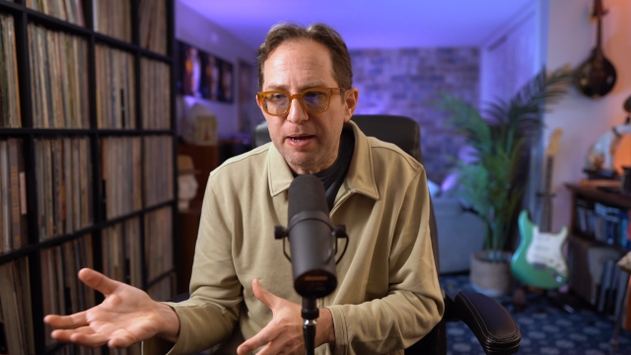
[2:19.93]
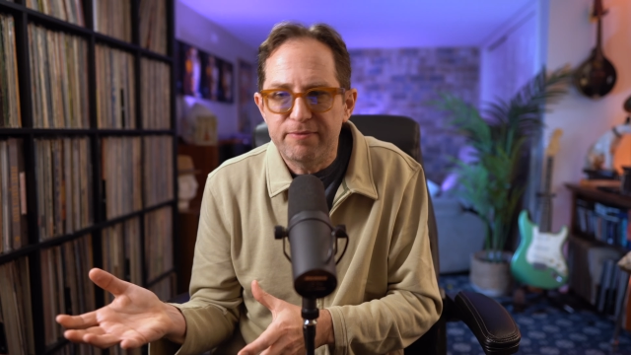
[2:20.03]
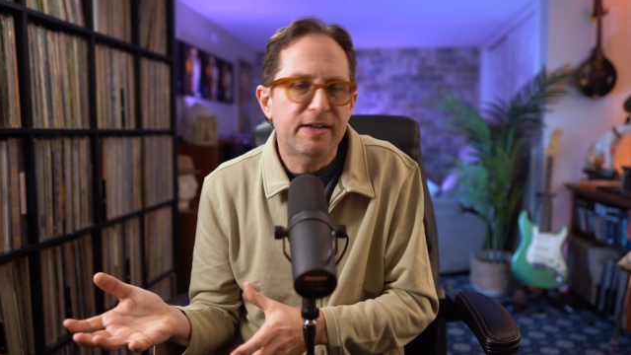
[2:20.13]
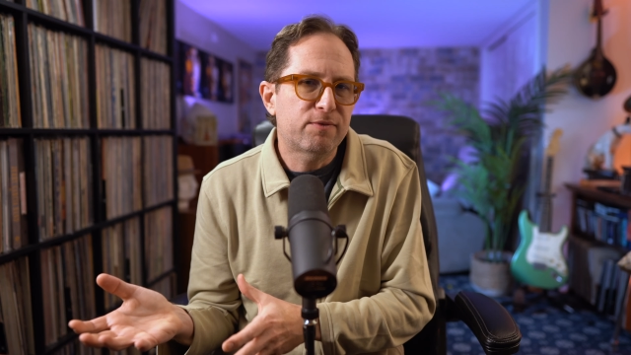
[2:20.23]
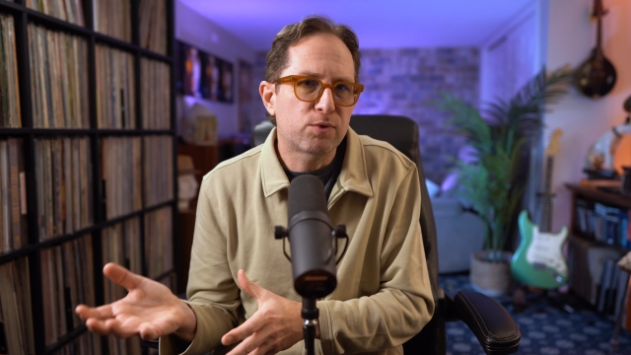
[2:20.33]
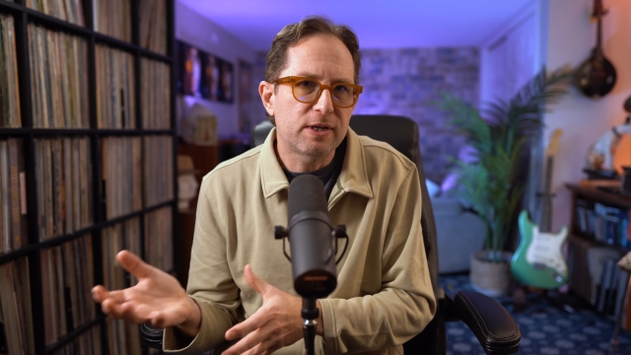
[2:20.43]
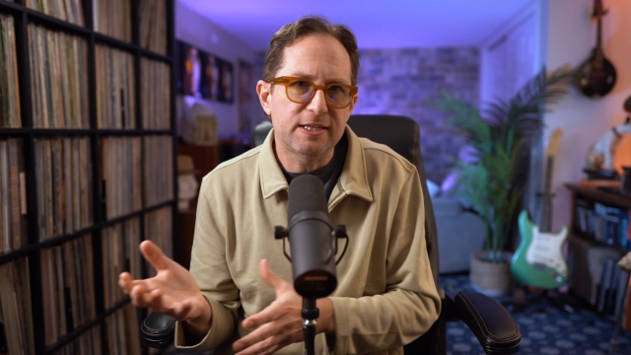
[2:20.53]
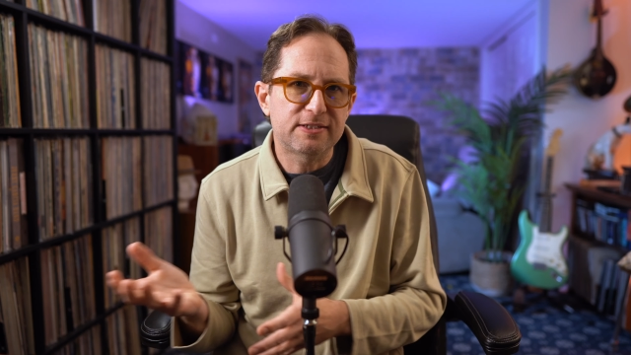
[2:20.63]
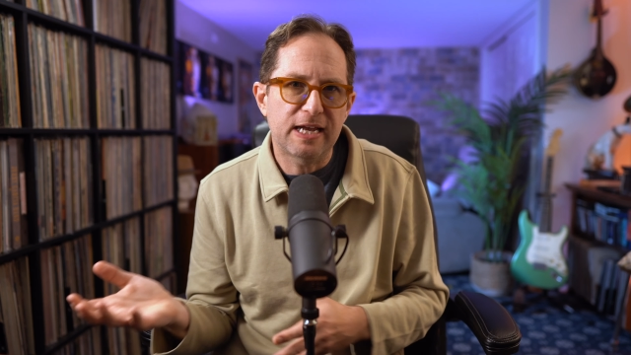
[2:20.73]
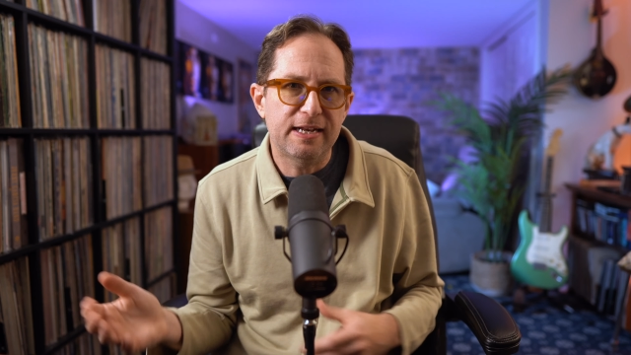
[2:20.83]
I've never
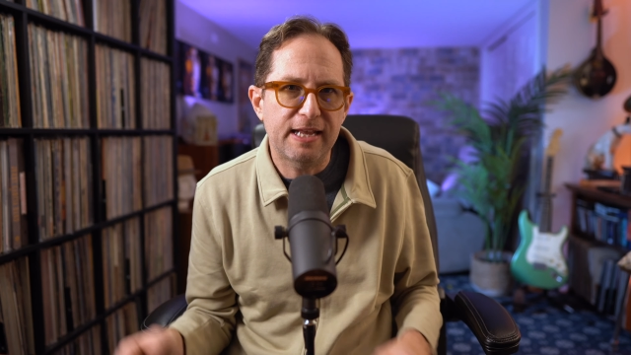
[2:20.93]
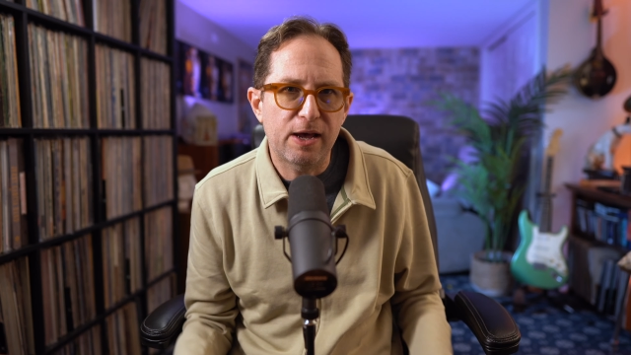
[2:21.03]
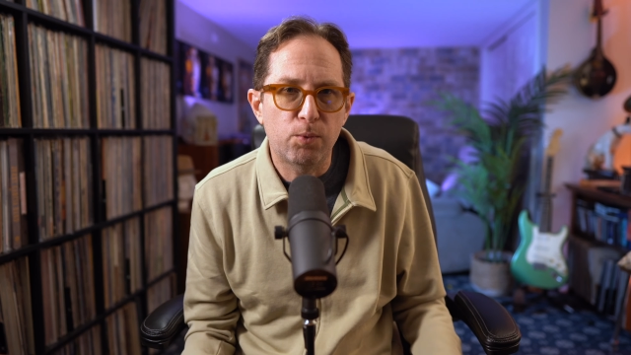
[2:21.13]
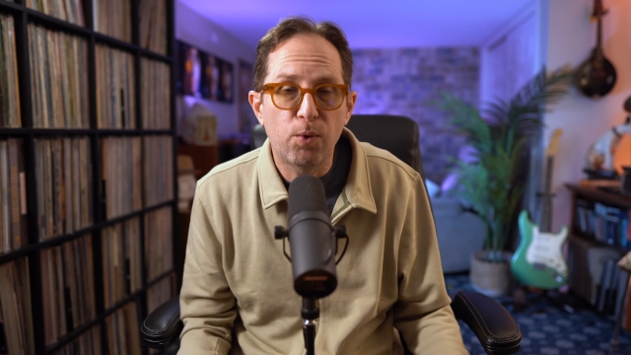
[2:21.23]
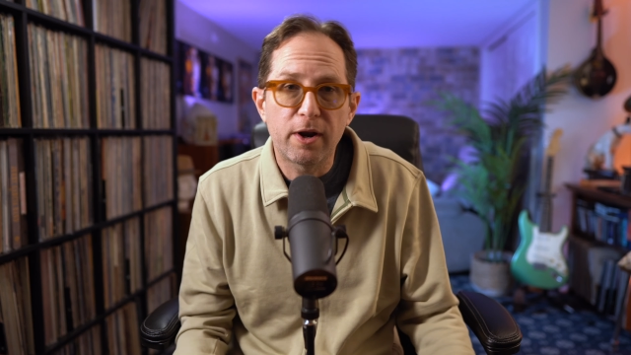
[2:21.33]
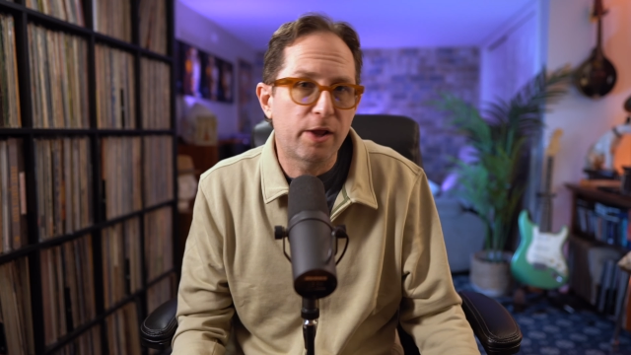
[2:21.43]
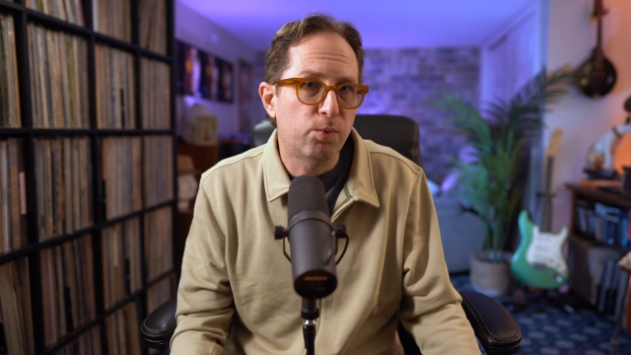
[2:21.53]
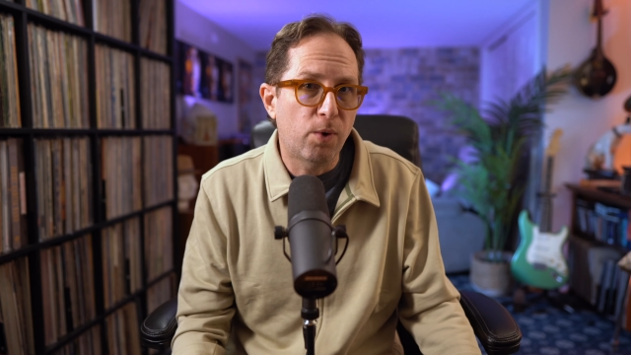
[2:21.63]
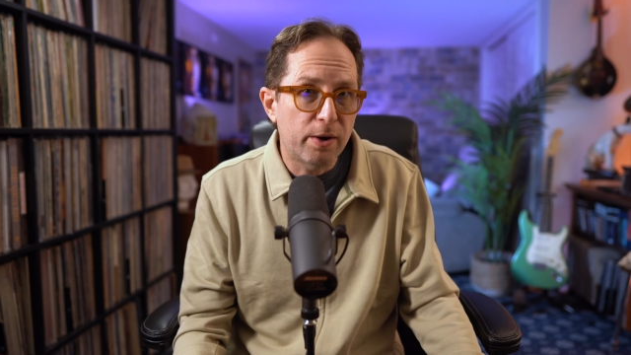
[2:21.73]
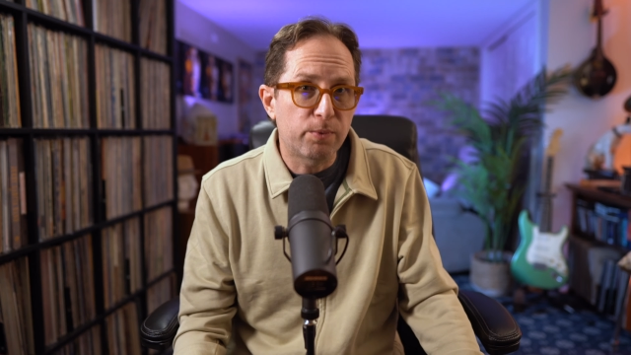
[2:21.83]
really sat down
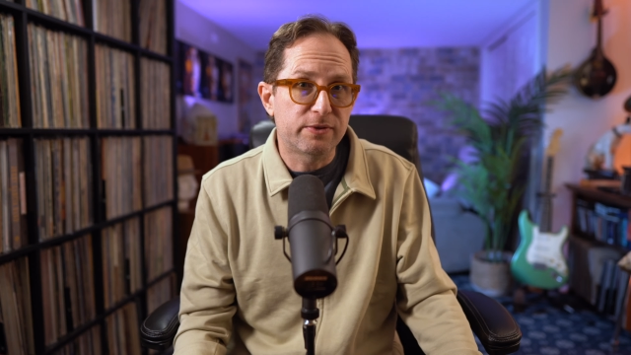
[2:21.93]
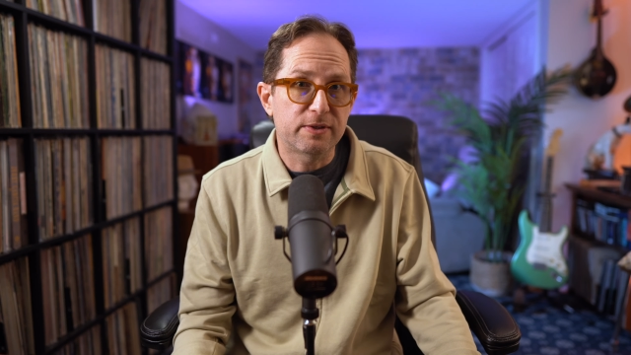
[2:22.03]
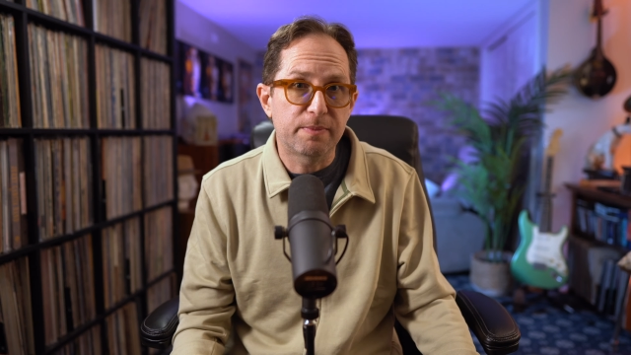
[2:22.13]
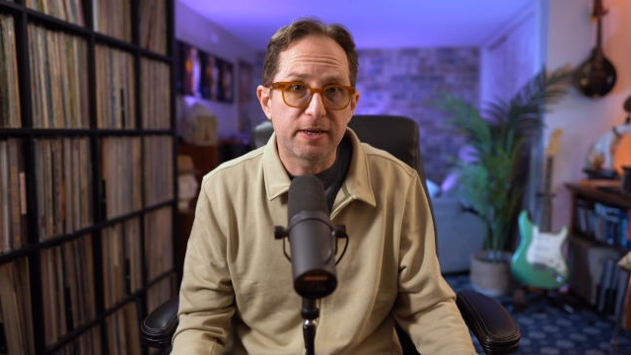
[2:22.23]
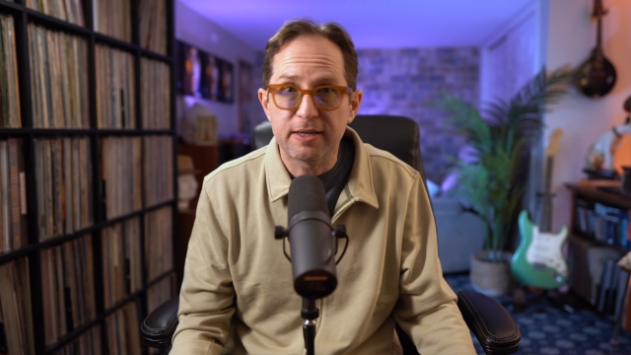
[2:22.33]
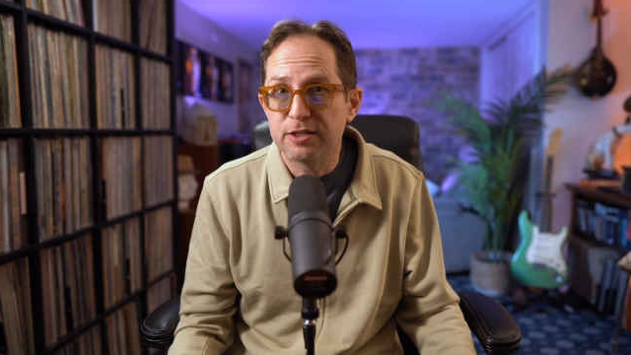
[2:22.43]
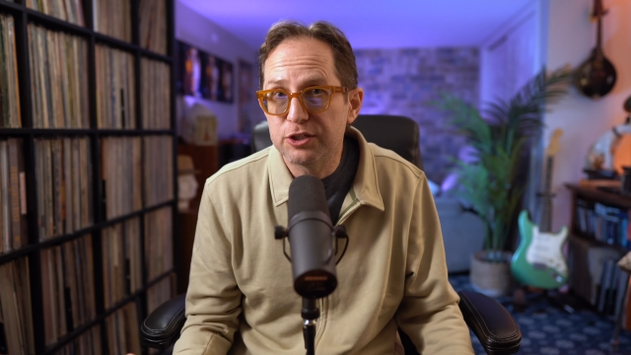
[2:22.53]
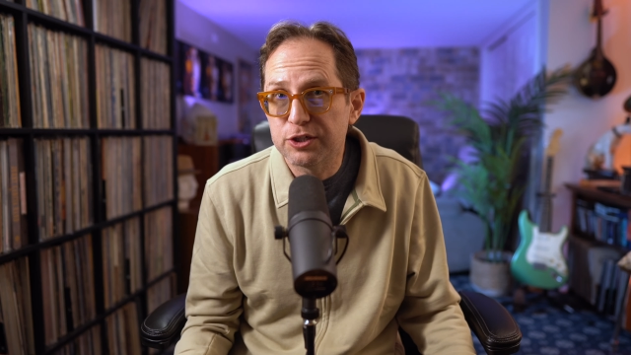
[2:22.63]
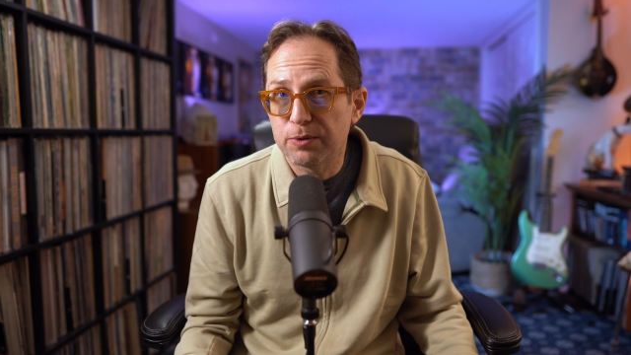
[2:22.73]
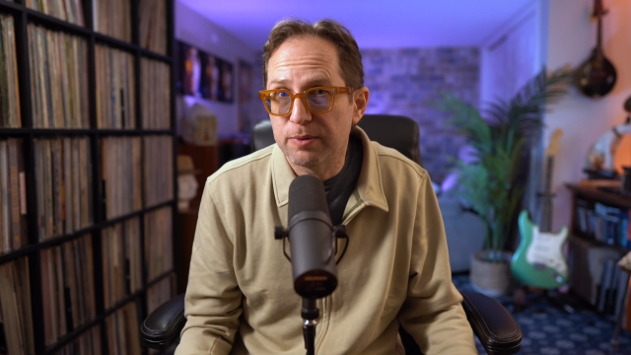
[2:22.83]
one-on-one with somebody and
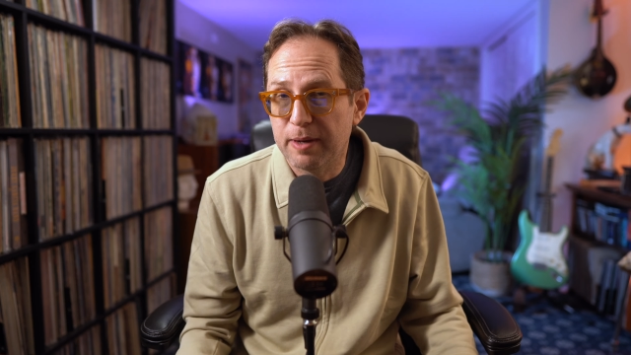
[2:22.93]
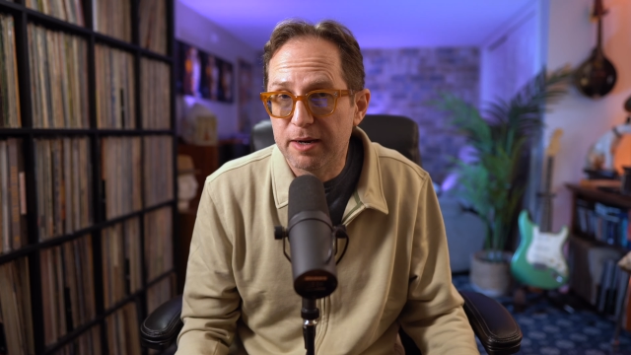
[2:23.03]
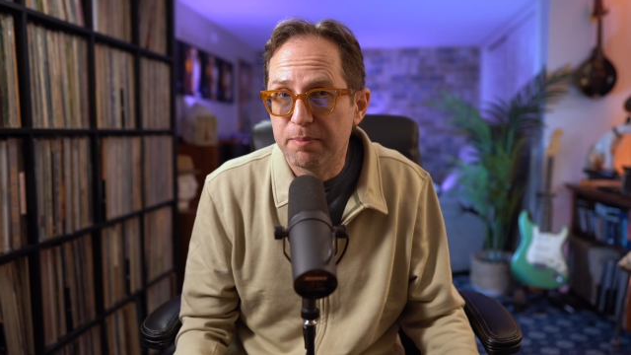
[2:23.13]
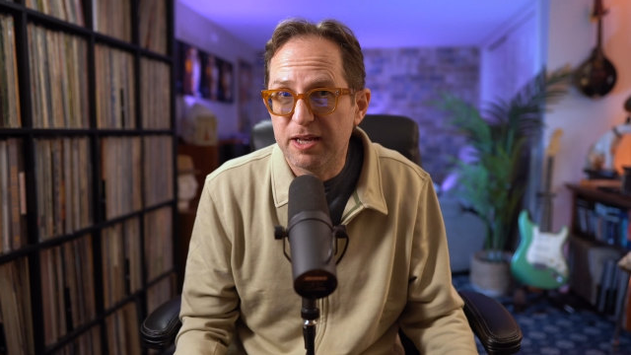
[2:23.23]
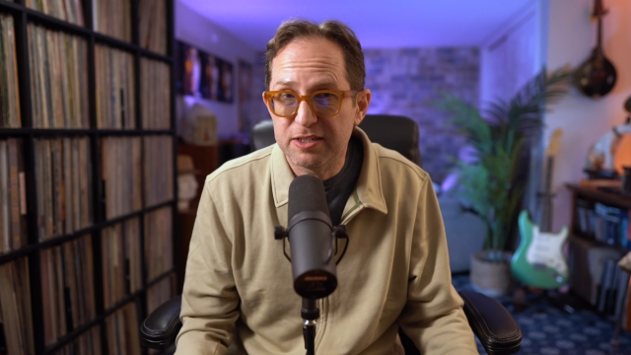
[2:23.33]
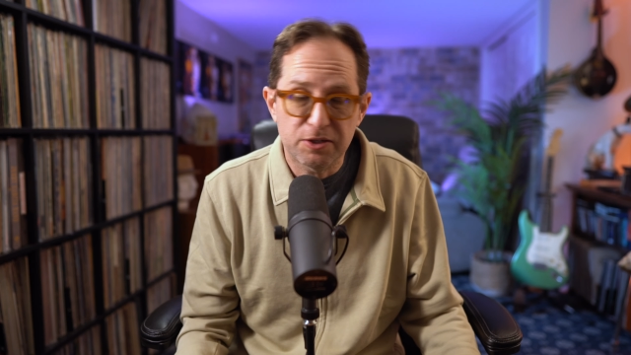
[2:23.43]
showed them how to play.